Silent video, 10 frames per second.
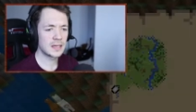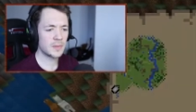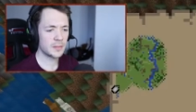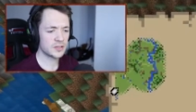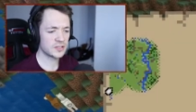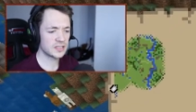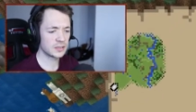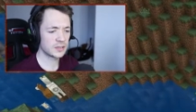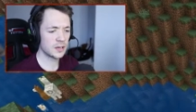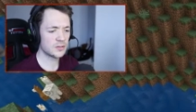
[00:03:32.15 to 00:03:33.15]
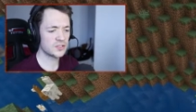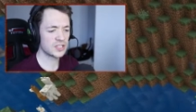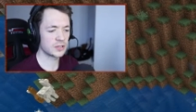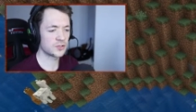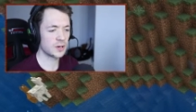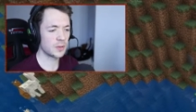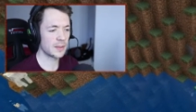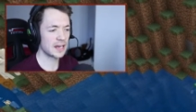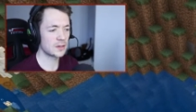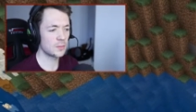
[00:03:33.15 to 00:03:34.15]
Maybe I should kill, I'll just kill the drowned while
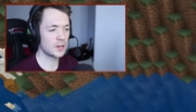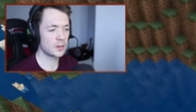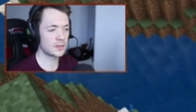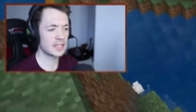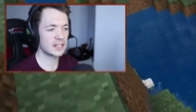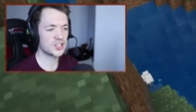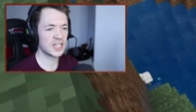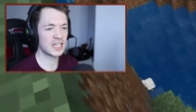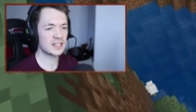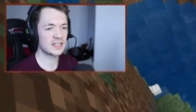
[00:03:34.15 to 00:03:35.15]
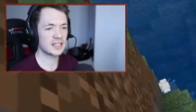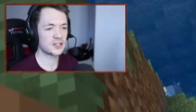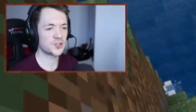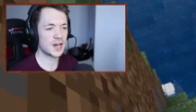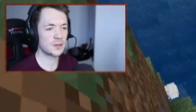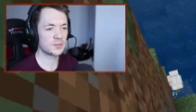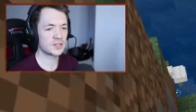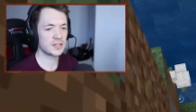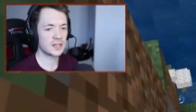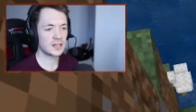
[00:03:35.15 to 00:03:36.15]
I'm at it. Why not? Kill a chicken, kill a drowned.